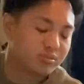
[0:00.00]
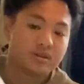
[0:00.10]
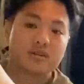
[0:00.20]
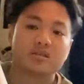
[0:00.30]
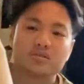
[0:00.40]

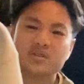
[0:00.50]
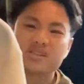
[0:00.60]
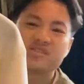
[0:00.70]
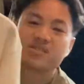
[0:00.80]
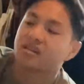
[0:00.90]
wheel,
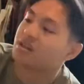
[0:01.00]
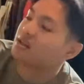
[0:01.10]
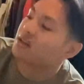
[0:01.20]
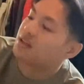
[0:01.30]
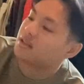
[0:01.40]
which
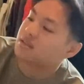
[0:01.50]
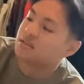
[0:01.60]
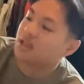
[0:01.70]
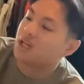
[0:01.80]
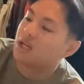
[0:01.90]

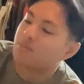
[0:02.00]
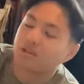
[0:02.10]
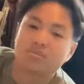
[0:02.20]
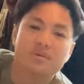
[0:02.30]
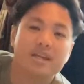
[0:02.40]
I'm a
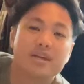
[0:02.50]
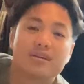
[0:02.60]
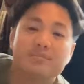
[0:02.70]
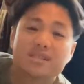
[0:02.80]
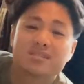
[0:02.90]
little bit hit or
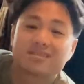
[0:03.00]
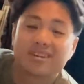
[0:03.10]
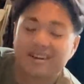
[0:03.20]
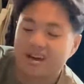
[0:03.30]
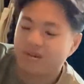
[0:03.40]
miss
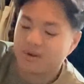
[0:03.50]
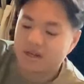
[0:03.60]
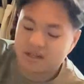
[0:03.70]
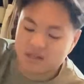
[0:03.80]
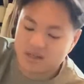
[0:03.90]
on
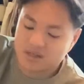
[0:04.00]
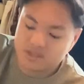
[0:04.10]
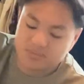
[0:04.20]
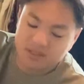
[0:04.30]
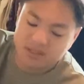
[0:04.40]
outerwear,
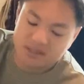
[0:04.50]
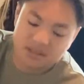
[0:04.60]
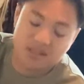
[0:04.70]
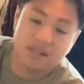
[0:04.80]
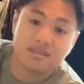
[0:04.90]
just because
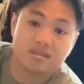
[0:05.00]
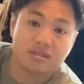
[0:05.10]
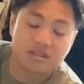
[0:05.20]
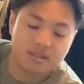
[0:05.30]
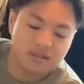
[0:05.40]
since it is on
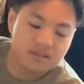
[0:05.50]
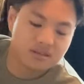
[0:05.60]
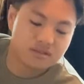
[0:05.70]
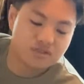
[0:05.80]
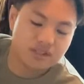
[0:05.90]
a
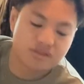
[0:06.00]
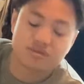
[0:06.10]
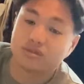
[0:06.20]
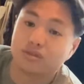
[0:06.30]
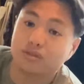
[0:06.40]

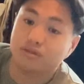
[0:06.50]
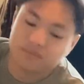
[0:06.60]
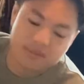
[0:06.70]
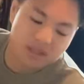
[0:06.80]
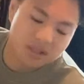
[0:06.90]
traditional
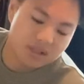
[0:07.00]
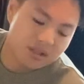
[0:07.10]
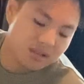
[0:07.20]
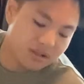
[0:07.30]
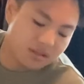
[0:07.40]
loom,
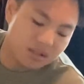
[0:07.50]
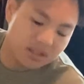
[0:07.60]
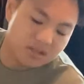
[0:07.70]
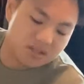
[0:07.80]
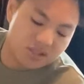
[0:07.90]
the
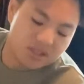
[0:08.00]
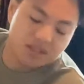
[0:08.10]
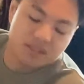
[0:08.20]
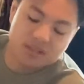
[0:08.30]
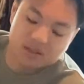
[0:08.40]
stitching
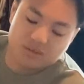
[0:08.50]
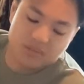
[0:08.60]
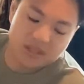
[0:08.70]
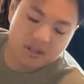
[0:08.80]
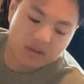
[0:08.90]
is a little
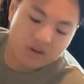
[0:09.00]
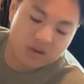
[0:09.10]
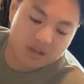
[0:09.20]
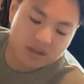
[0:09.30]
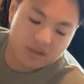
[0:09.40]
bit
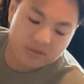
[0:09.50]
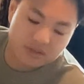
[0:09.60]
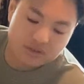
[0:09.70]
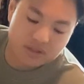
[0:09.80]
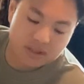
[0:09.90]
longer
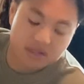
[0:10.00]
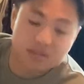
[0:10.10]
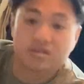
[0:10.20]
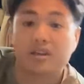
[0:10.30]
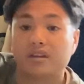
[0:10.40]
usually.
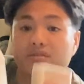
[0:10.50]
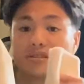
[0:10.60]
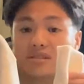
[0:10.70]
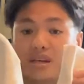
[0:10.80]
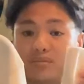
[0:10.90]
So like, for
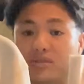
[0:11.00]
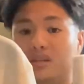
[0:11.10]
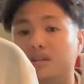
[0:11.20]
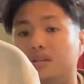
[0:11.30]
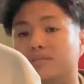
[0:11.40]
example,
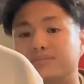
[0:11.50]
the